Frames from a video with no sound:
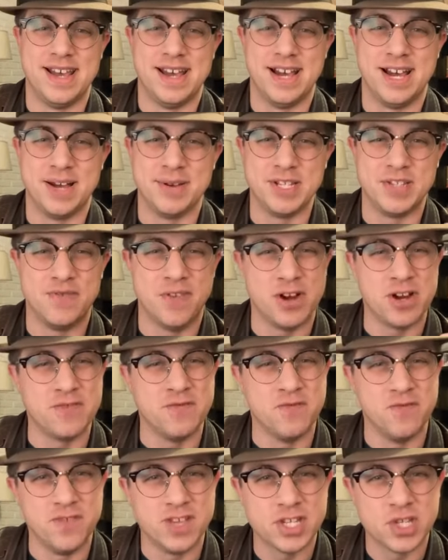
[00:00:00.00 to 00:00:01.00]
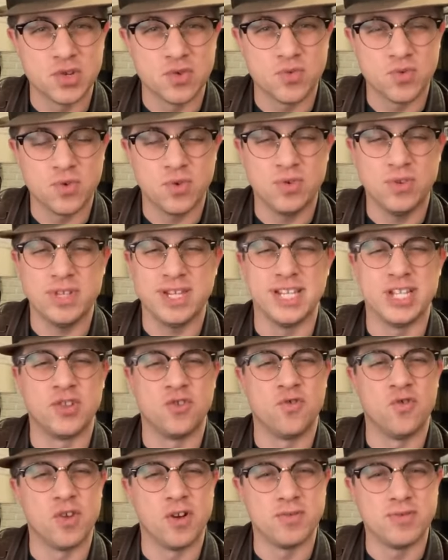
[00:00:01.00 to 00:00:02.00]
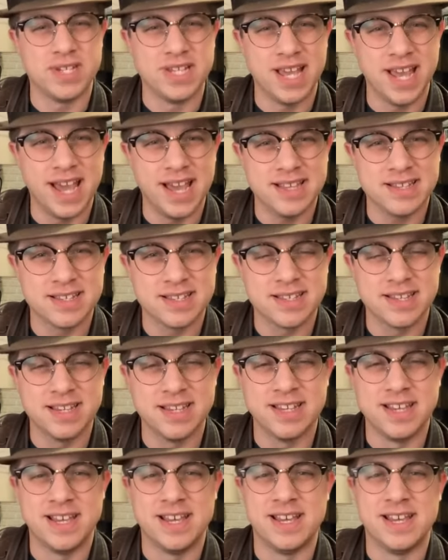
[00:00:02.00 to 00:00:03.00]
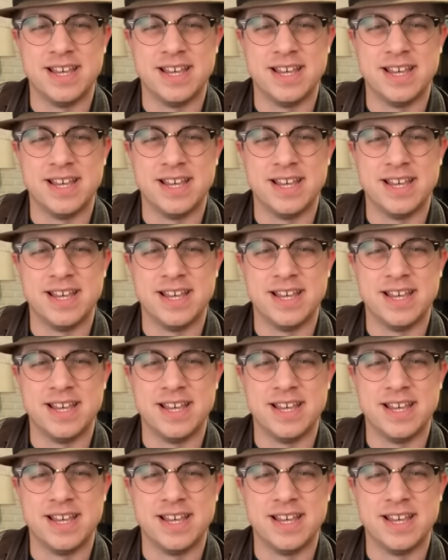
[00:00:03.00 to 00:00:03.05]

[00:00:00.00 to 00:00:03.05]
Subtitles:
It's very visceral, it's grotesque.